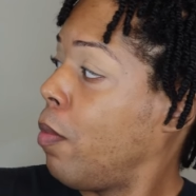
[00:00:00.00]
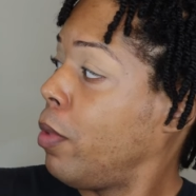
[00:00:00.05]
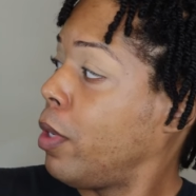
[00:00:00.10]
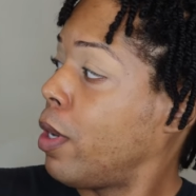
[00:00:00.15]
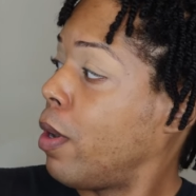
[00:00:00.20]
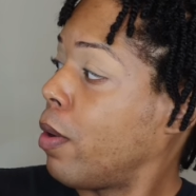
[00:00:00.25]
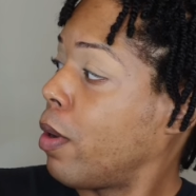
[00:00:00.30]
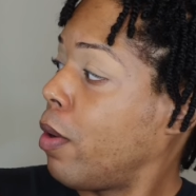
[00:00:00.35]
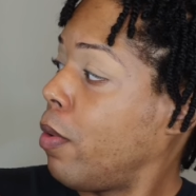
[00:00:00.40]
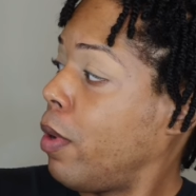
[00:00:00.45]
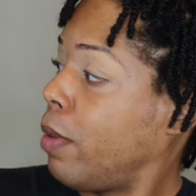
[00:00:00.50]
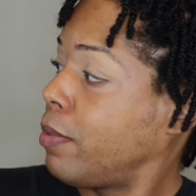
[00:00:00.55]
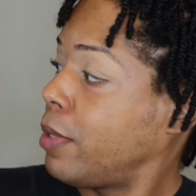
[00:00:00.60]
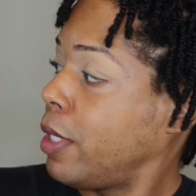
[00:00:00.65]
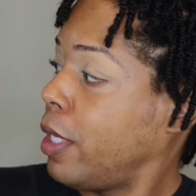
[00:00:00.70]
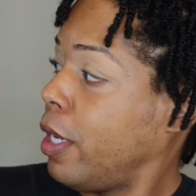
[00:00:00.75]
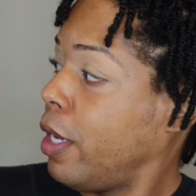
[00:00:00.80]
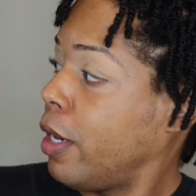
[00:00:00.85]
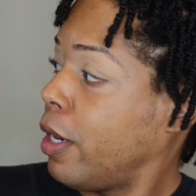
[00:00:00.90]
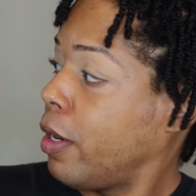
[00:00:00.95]
we're gonna go up
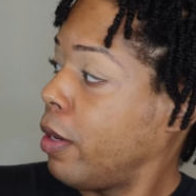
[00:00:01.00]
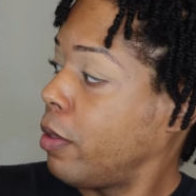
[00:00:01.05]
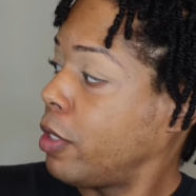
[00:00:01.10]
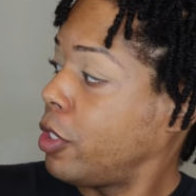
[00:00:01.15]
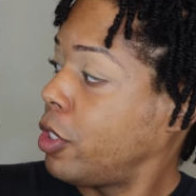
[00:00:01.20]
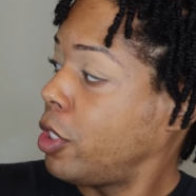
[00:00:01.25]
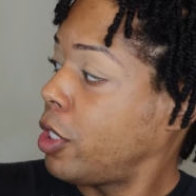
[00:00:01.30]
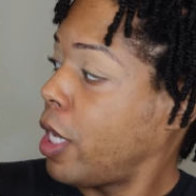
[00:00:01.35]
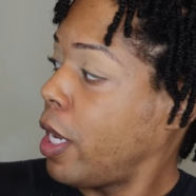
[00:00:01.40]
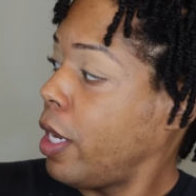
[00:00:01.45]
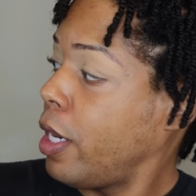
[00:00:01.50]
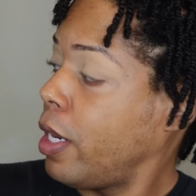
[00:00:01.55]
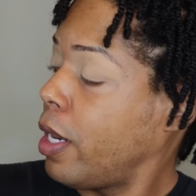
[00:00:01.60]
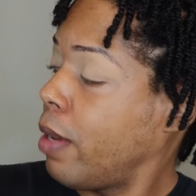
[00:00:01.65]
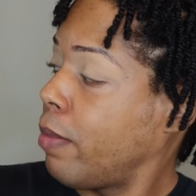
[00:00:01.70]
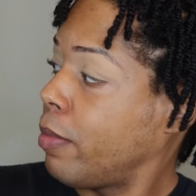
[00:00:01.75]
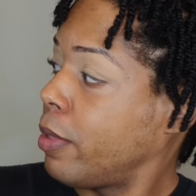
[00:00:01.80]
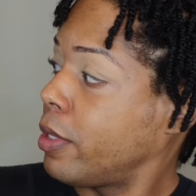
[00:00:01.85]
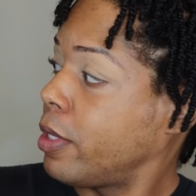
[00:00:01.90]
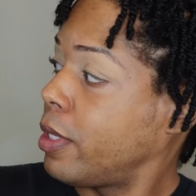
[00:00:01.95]
to here, shade
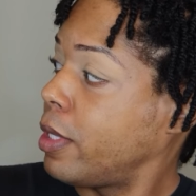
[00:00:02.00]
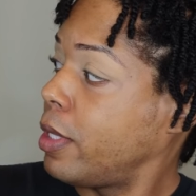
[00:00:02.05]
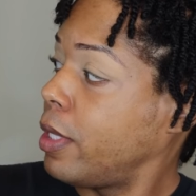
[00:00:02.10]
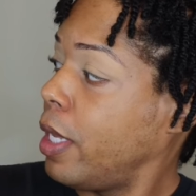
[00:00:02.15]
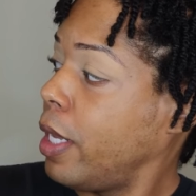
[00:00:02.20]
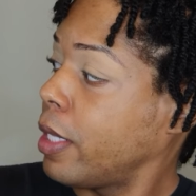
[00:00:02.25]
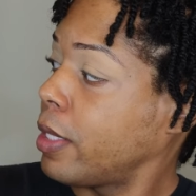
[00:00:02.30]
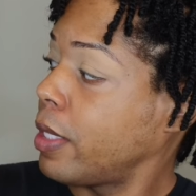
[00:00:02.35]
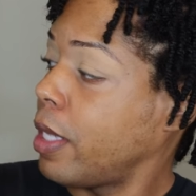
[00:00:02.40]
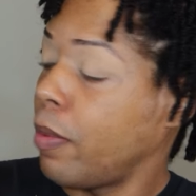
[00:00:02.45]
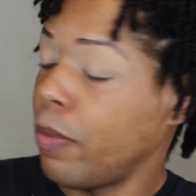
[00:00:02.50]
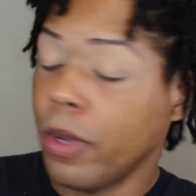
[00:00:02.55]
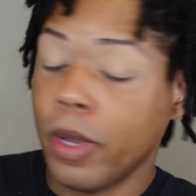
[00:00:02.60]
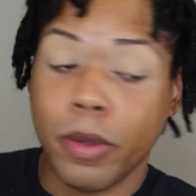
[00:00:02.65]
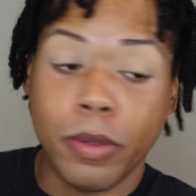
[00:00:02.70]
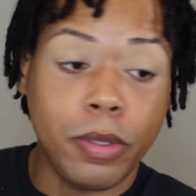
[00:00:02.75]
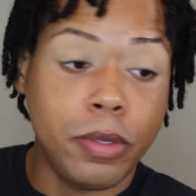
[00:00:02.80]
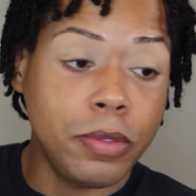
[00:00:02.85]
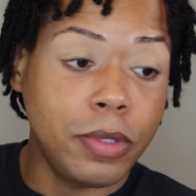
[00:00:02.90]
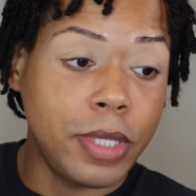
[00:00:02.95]
number six, and we're
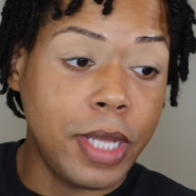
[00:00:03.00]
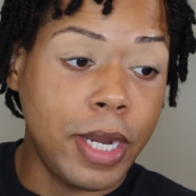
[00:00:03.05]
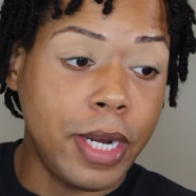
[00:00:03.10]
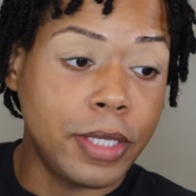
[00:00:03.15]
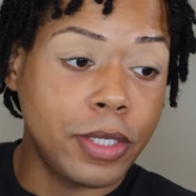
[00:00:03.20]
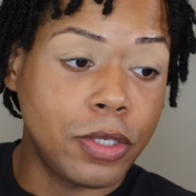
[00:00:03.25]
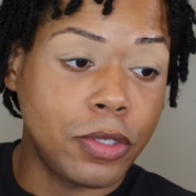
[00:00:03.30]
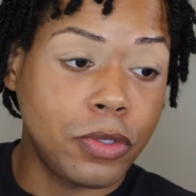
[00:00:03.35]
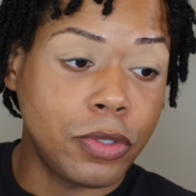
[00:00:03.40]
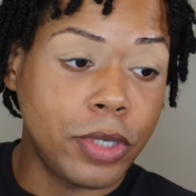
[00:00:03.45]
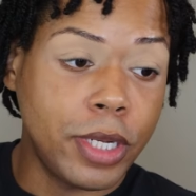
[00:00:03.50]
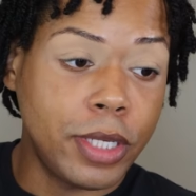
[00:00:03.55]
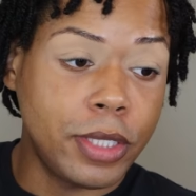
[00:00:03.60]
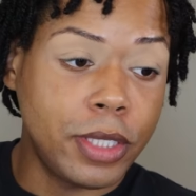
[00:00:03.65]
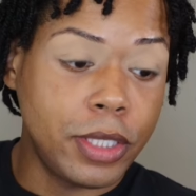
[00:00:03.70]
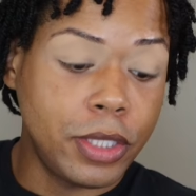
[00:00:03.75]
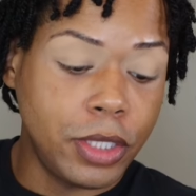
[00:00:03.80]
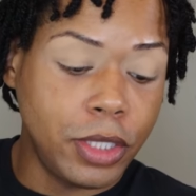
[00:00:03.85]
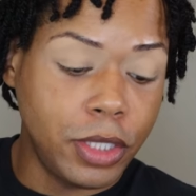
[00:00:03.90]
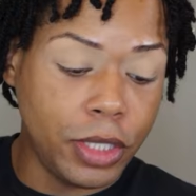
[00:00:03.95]
gonna use that as a
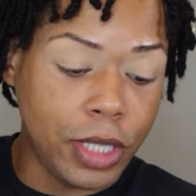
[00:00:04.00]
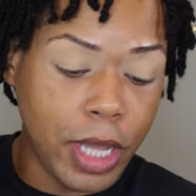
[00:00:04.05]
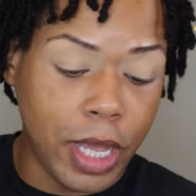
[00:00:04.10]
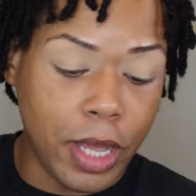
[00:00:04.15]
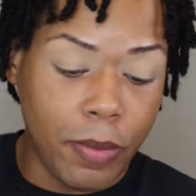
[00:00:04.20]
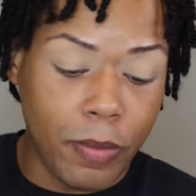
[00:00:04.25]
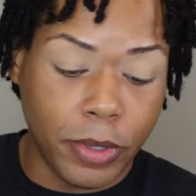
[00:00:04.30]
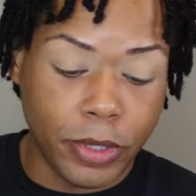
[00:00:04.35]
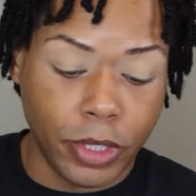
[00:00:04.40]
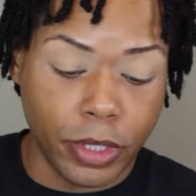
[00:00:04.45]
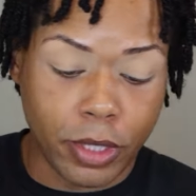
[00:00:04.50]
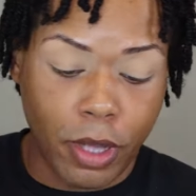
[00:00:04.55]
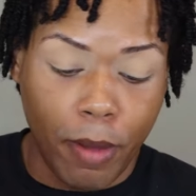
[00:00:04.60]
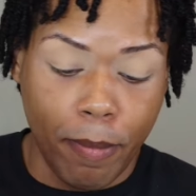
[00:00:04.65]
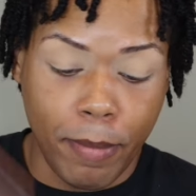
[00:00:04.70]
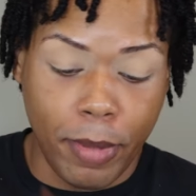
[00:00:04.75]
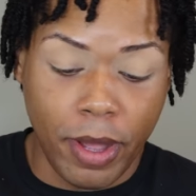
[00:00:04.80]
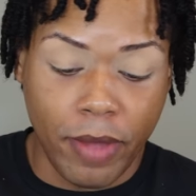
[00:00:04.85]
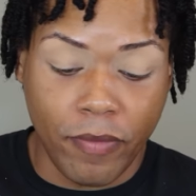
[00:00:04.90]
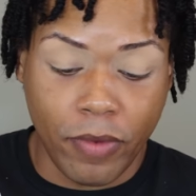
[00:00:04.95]
transition shade. We're just
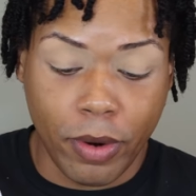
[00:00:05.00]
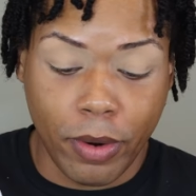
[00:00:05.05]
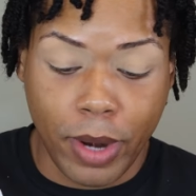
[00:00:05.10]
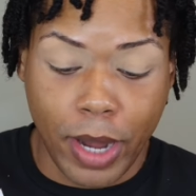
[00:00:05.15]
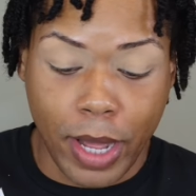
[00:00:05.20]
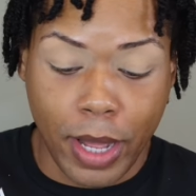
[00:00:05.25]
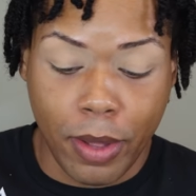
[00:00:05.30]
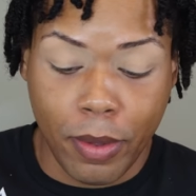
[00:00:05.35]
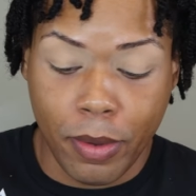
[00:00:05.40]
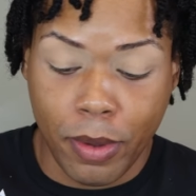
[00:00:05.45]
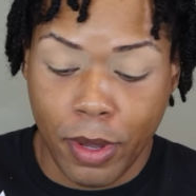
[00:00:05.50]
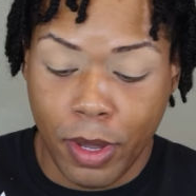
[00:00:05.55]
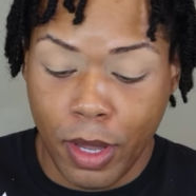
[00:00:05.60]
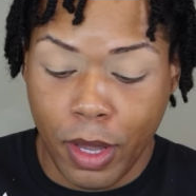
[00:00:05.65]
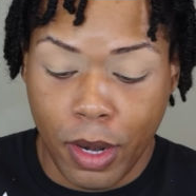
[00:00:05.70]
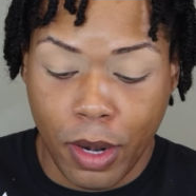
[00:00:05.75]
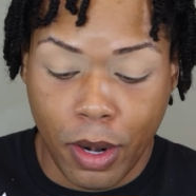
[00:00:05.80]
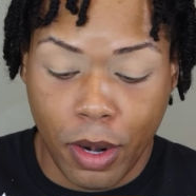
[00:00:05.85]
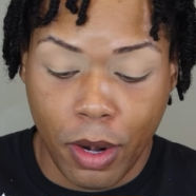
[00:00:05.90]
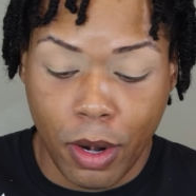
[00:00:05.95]
gonna buff her out,
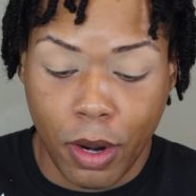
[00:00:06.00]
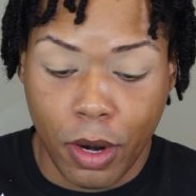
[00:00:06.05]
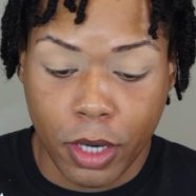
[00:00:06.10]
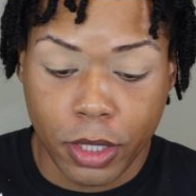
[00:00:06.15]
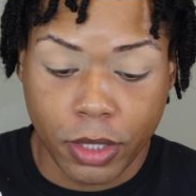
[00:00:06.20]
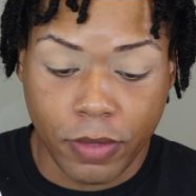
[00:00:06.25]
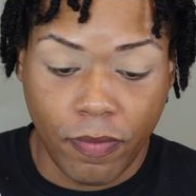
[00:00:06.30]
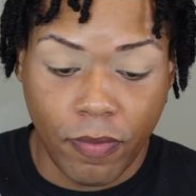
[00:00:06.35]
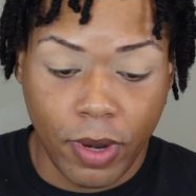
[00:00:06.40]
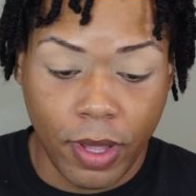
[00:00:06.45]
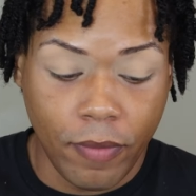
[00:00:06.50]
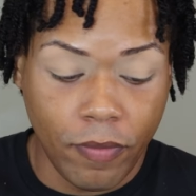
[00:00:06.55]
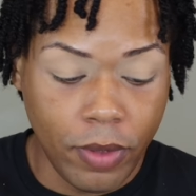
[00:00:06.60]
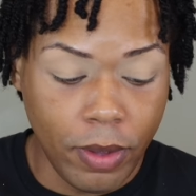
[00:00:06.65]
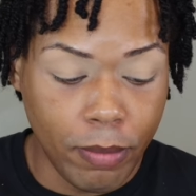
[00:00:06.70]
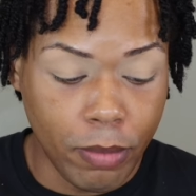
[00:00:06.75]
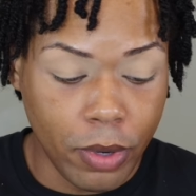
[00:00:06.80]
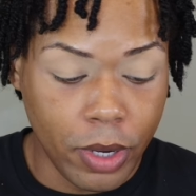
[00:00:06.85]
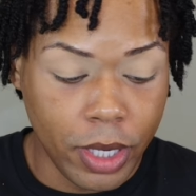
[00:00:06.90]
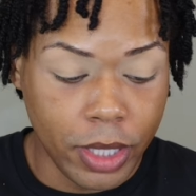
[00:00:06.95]
large
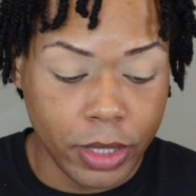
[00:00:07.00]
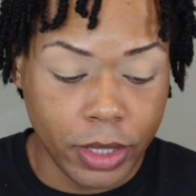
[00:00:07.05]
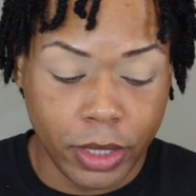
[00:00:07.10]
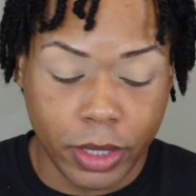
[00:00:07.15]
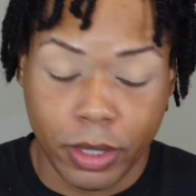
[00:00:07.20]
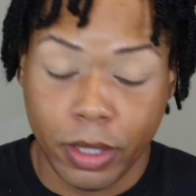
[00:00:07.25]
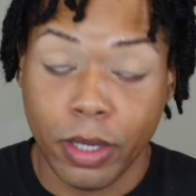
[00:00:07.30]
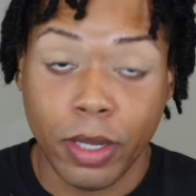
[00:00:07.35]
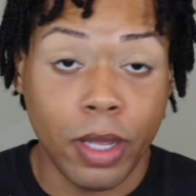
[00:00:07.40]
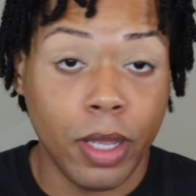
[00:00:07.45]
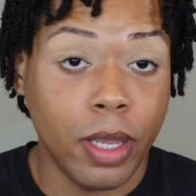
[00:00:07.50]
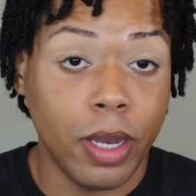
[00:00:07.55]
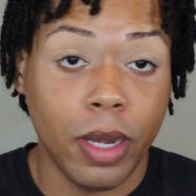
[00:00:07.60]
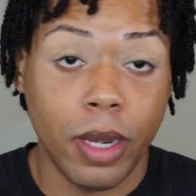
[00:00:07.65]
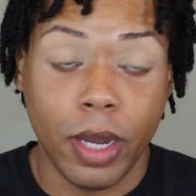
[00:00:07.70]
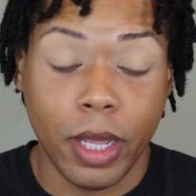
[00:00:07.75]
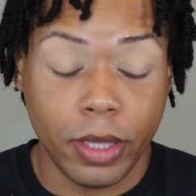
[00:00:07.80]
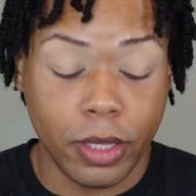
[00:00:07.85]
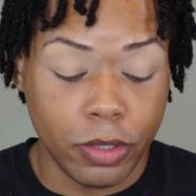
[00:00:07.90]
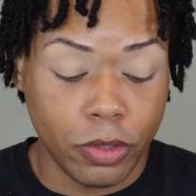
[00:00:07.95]
fluffy brush,
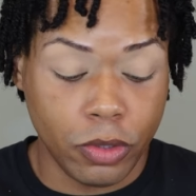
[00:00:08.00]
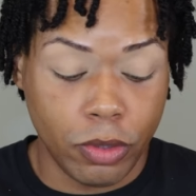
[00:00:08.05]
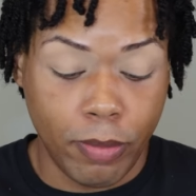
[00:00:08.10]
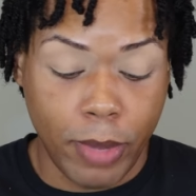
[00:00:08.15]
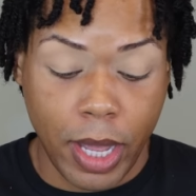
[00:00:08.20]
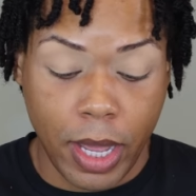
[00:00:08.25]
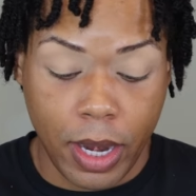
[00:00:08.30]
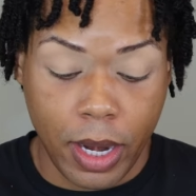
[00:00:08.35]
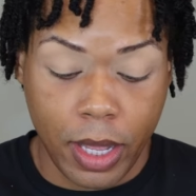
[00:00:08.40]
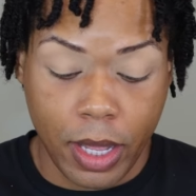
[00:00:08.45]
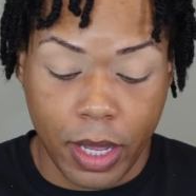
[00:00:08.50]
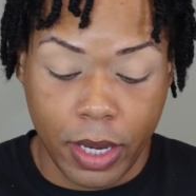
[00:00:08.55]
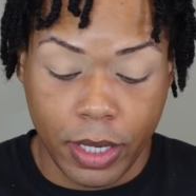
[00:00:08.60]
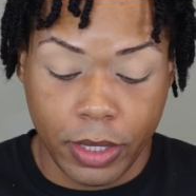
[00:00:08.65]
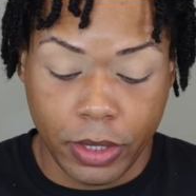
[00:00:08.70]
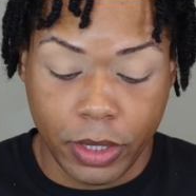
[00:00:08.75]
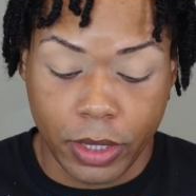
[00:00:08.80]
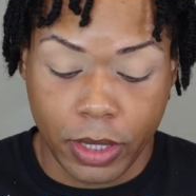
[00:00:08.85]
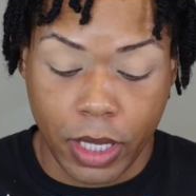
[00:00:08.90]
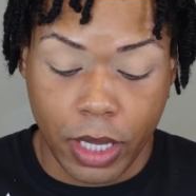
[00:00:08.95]
nothing dramatic,
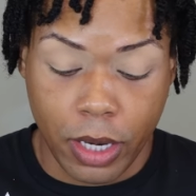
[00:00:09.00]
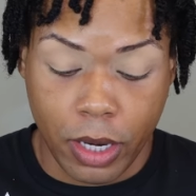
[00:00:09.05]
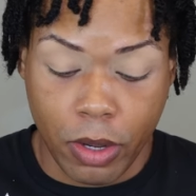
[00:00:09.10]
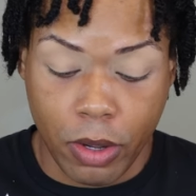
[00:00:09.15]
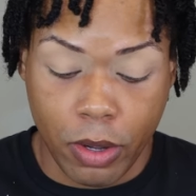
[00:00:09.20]
honey, just get her